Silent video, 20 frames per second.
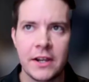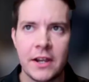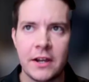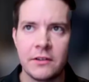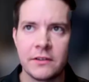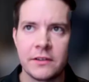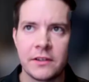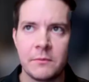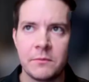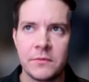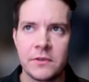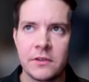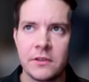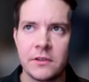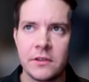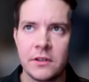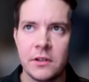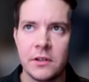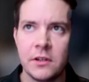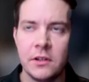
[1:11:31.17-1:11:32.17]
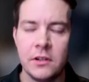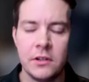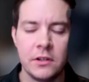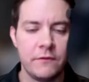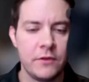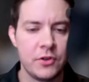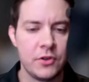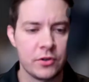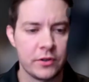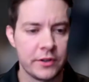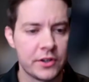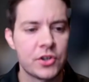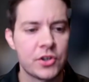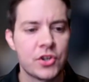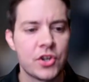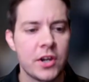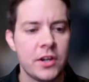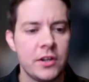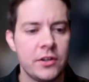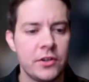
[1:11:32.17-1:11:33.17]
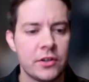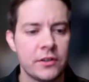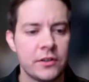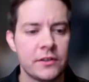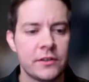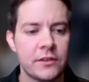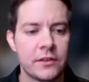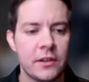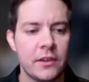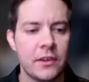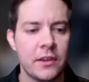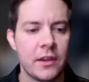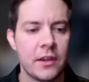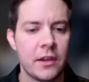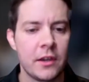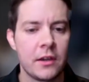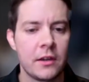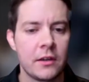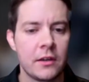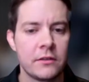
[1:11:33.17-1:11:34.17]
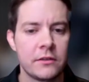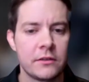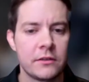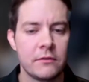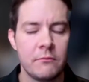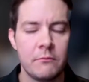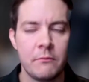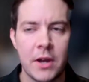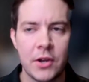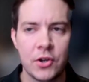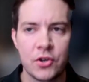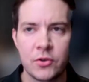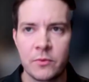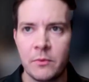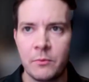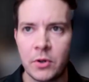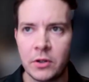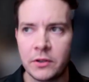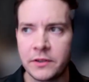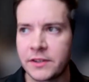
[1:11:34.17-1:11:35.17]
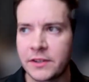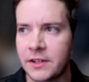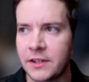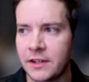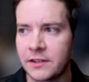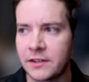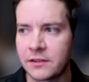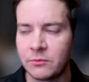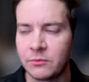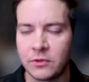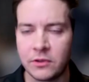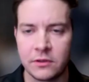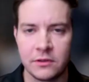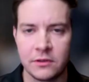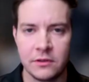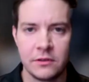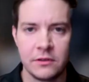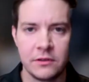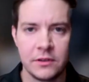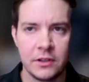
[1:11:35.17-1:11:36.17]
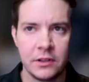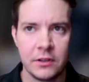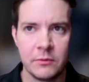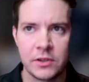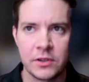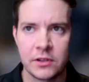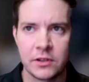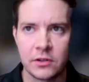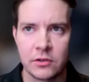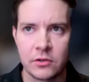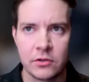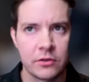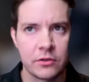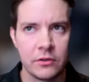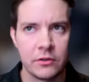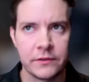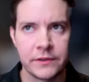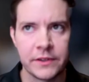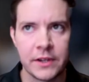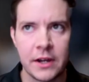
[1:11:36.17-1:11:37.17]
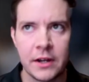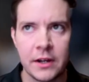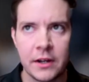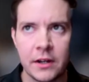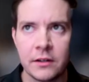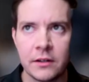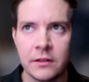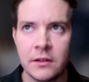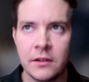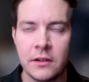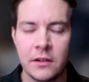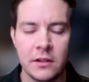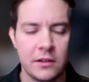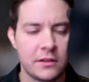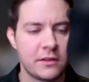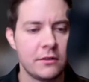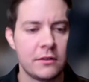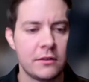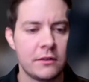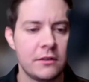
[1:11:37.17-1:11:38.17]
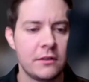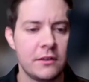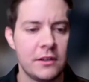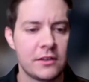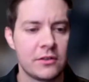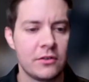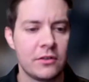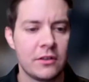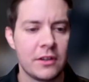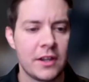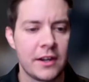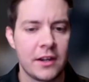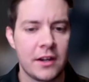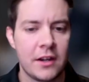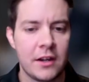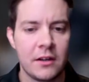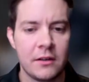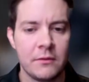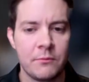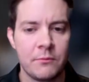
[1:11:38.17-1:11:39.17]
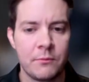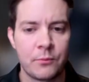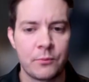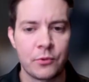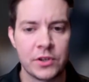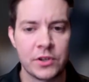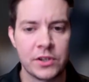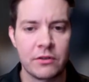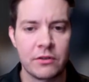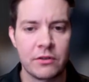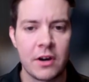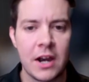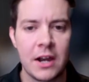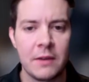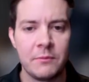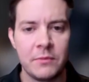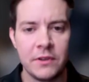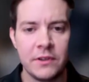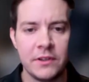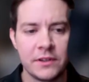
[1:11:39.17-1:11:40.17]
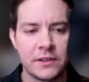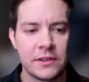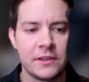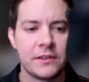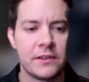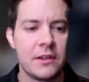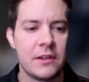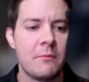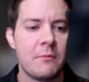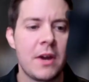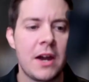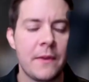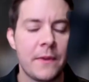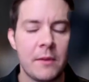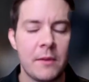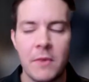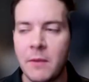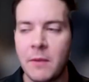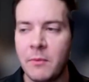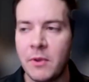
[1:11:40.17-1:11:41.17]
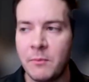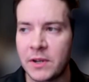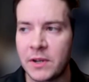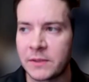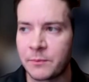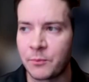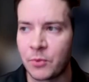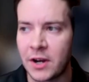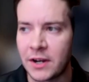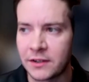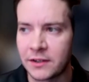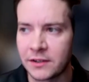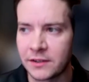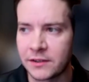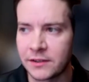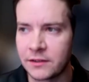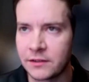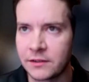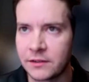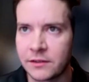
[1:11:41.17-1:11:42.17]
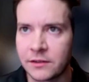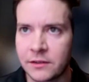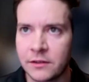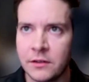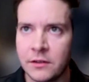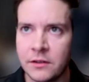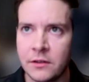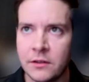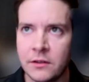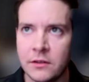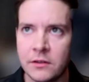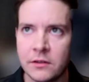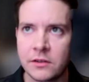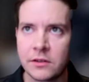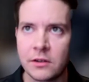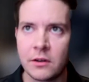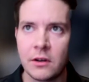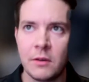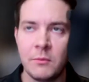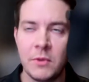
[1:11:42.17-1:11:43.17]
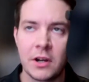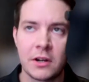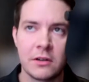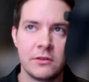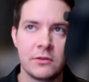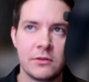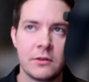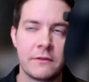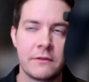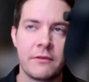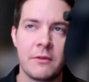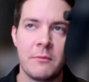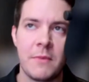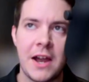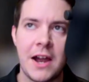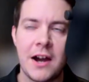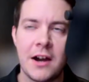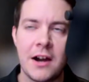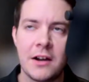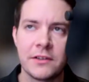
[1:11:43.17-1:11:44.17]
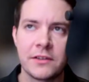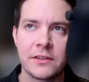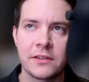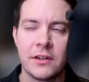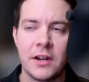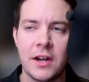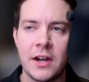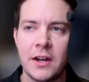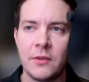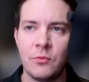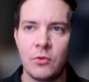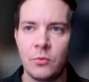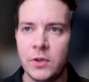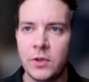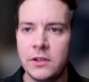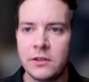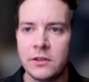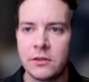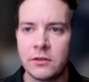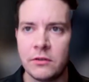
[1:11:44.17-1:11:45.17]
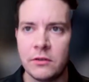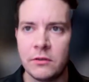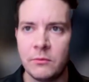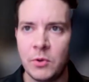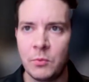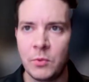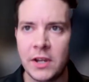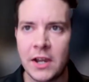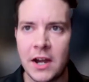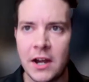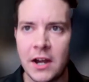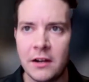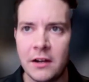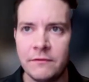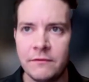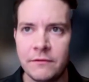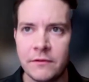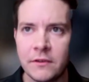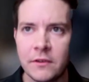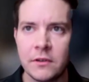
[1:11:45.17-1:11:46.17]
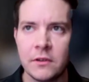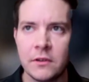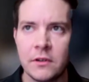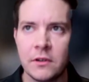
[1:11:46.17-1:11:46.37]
right now it's up to the individual exchanges and their sort of management policy as to what the limits and controls are. There's not like a prescribed, this is the amount. There may be best practices. So, I mean, I can talk from our side what we do. I mean, we have